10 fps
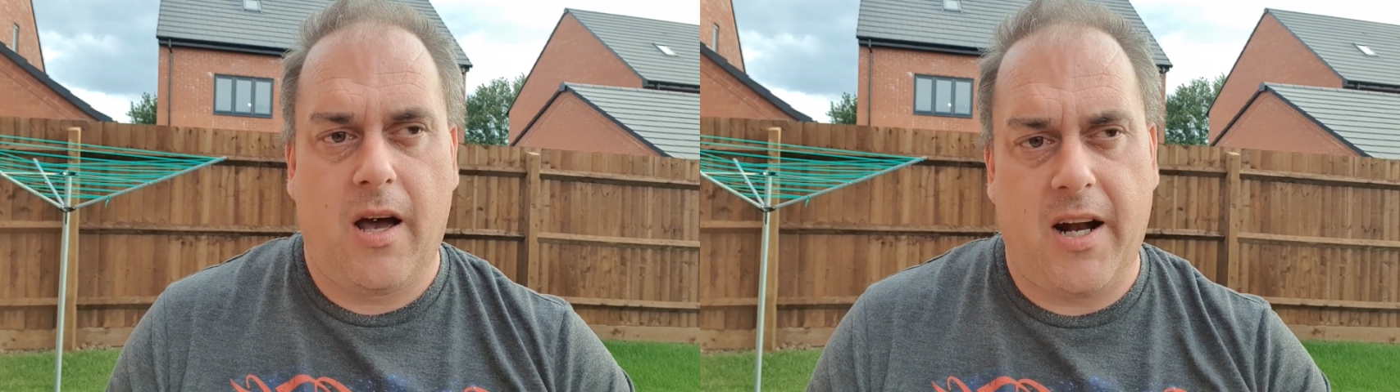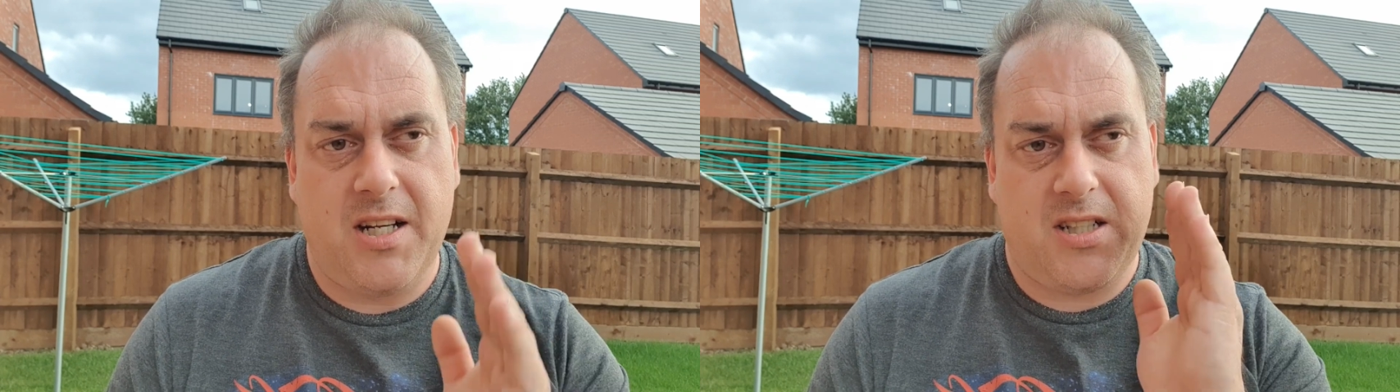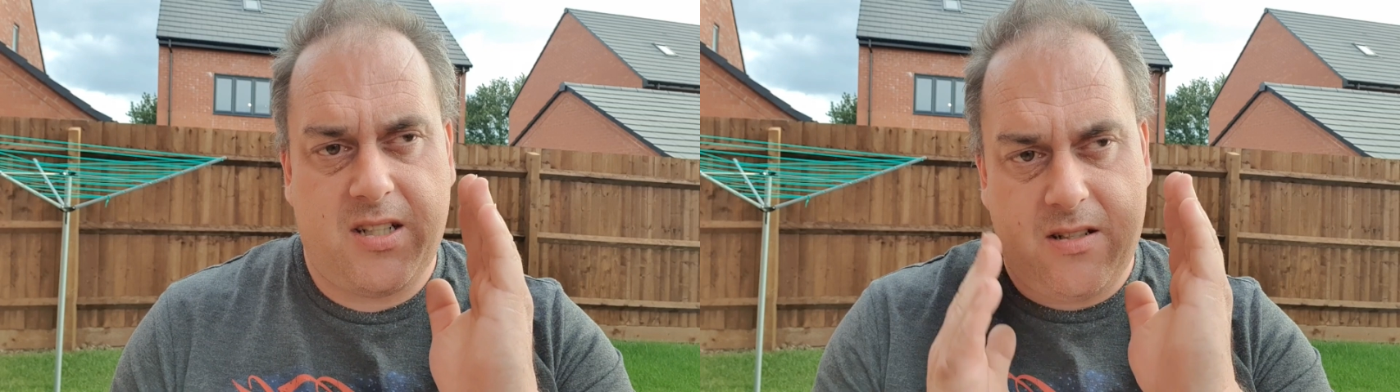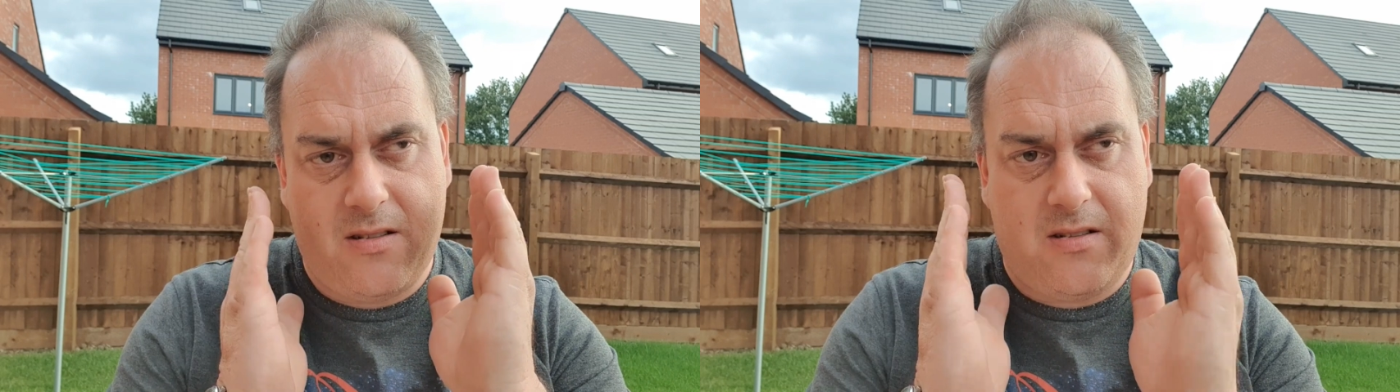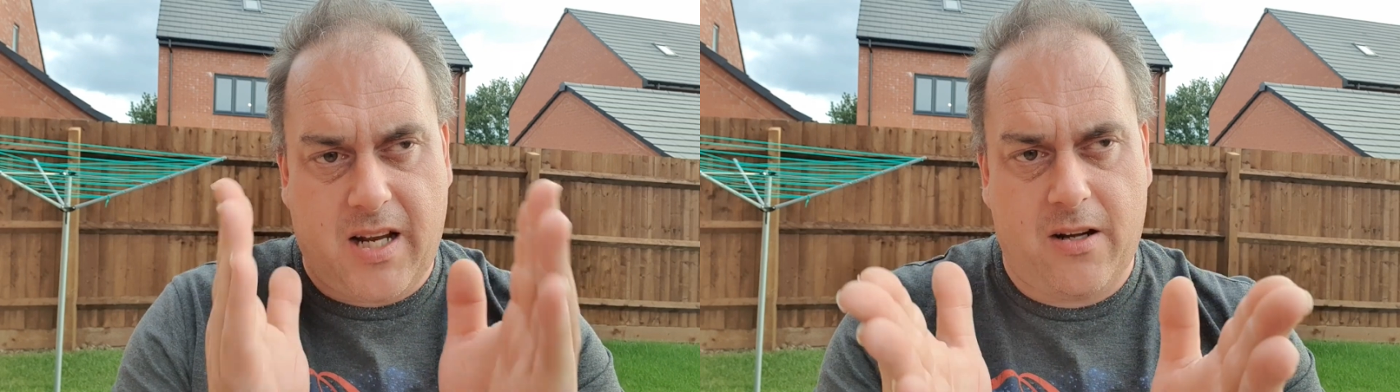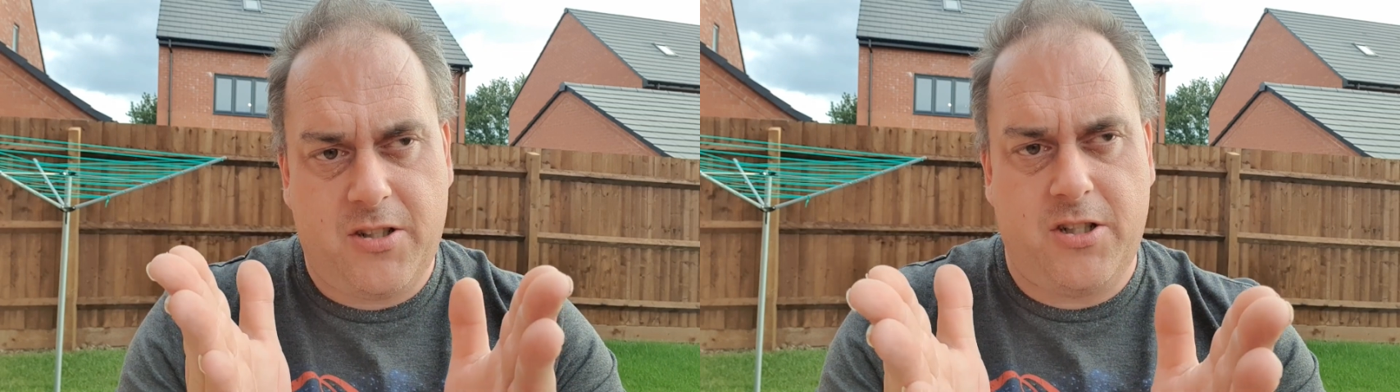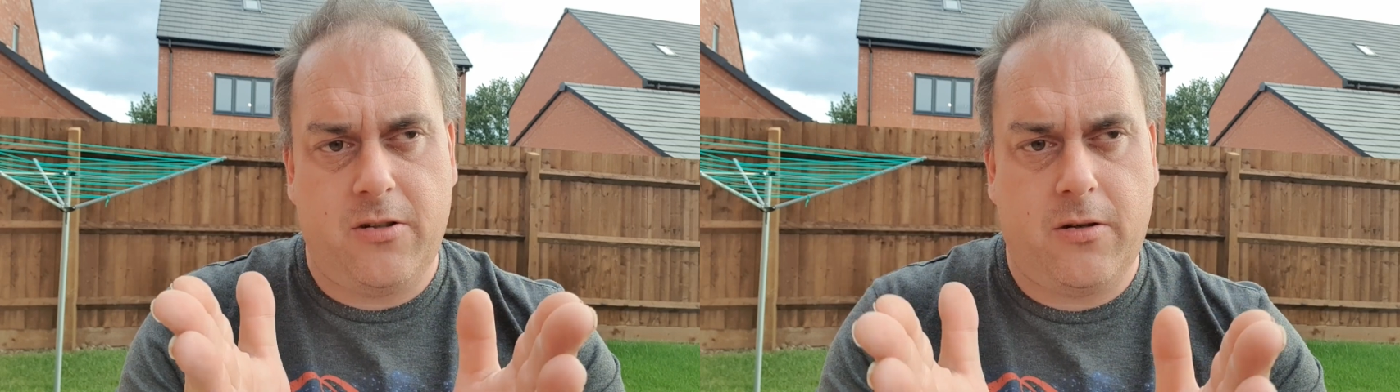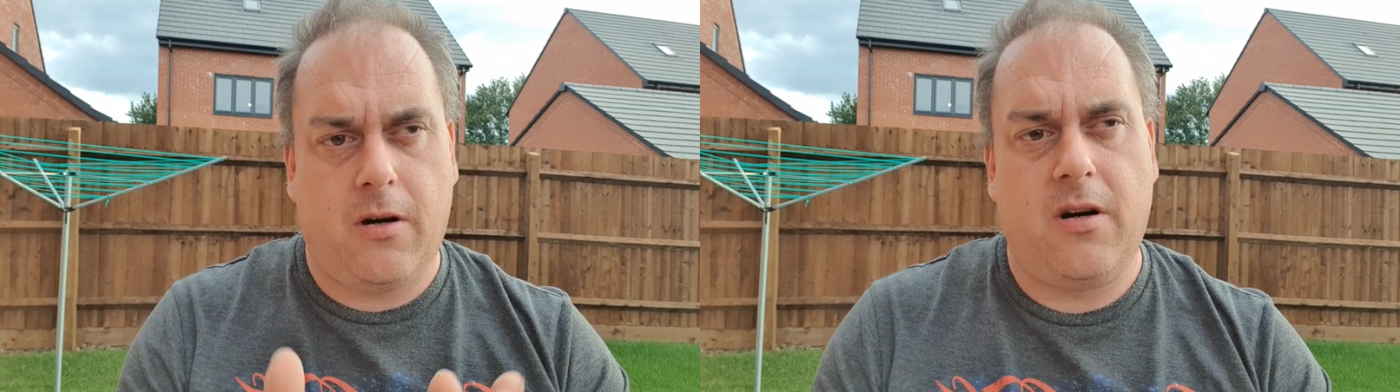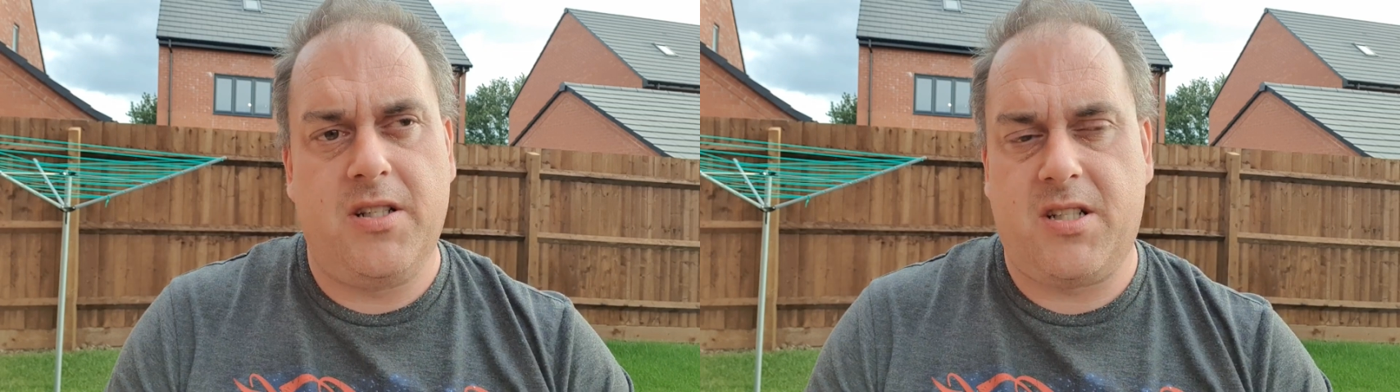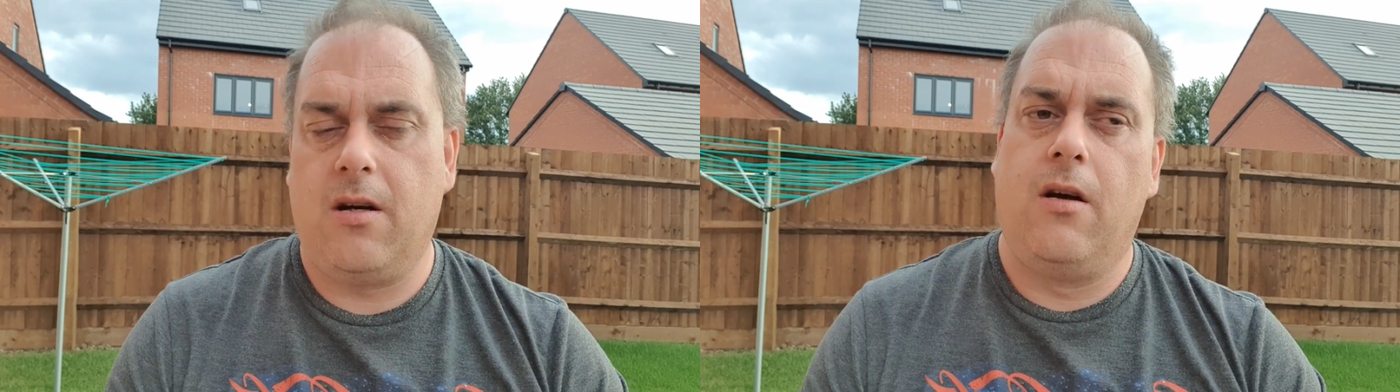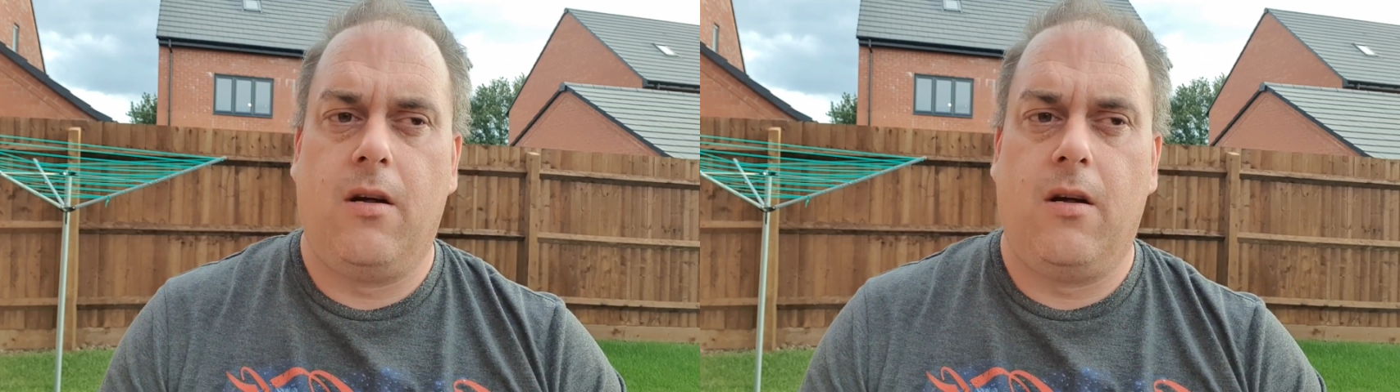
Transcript: and it's down to you guys